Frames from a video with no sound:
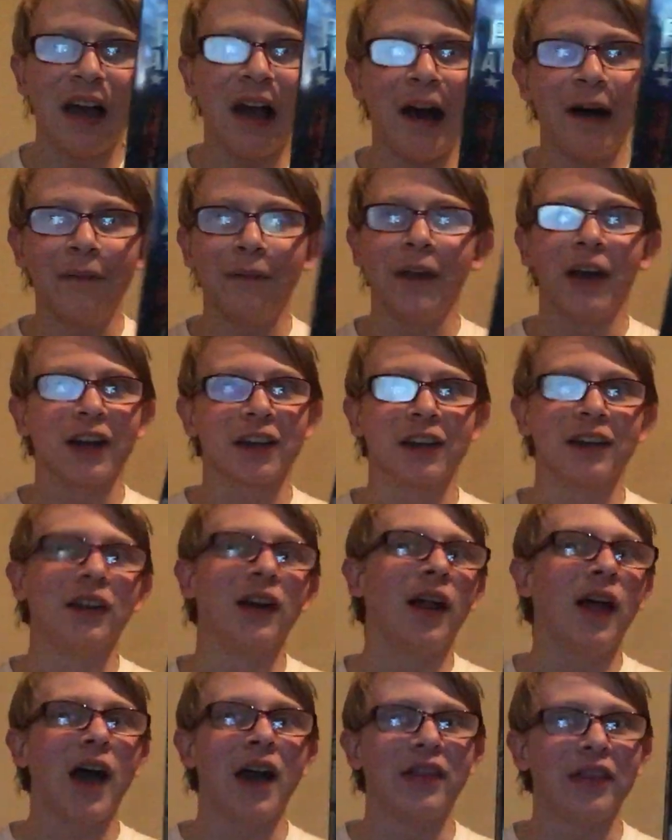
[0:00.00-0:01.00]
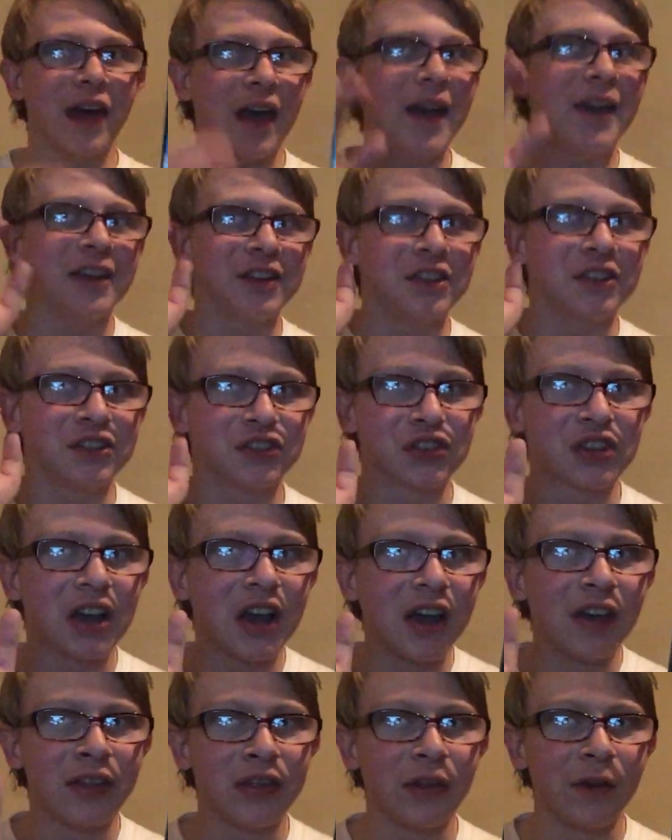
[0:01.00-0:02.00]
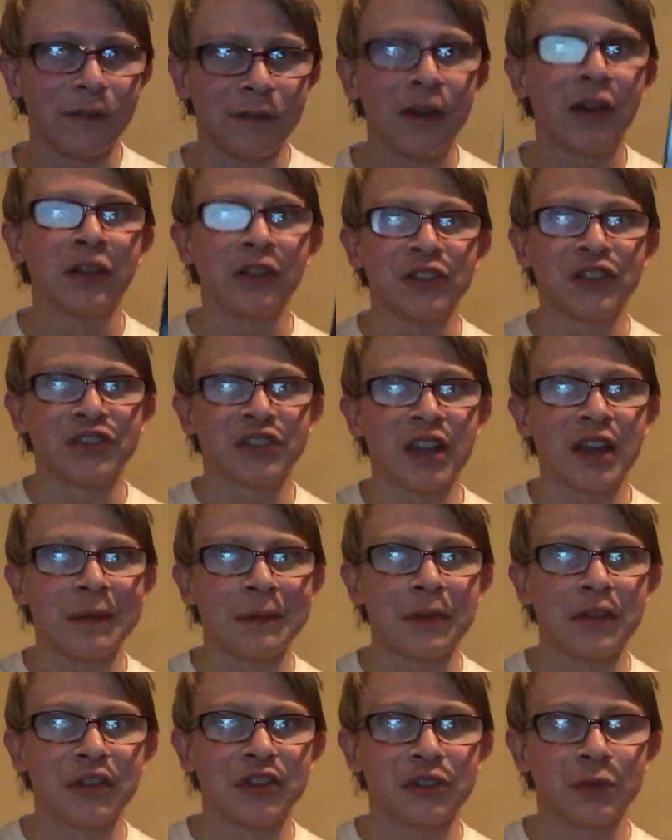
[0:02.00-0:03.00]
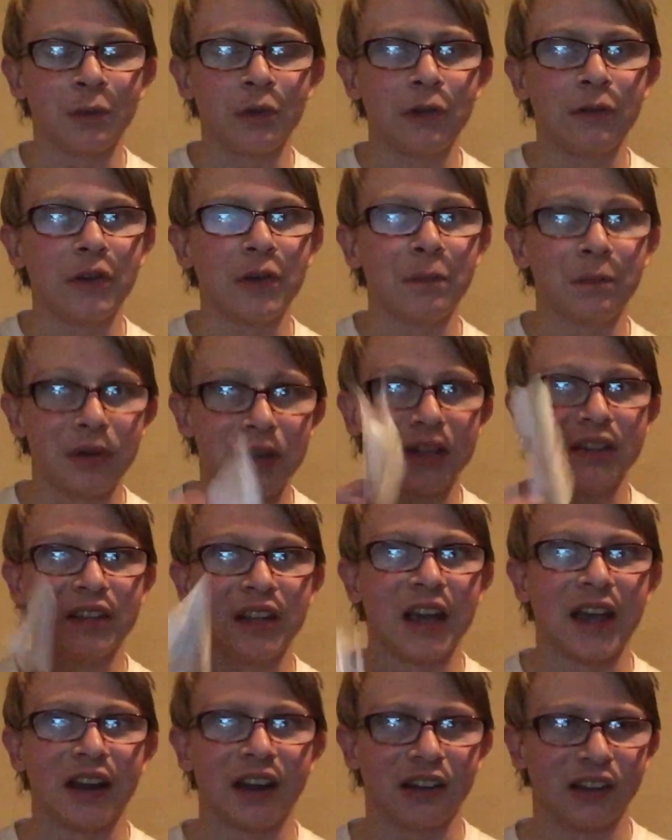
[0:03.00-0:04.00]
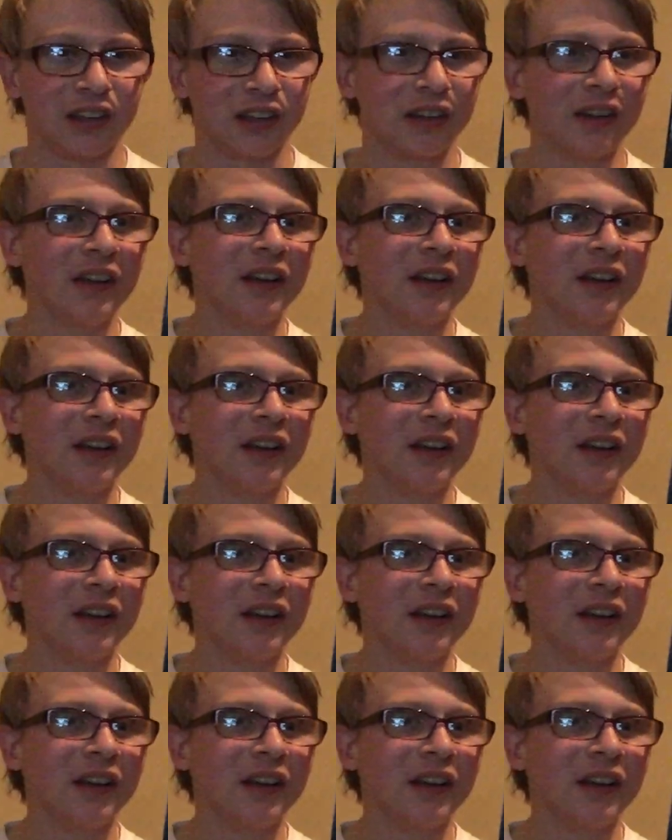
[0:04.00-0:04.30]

I'm not gonna lie, that is the villain's name in this movie, Big Daddy.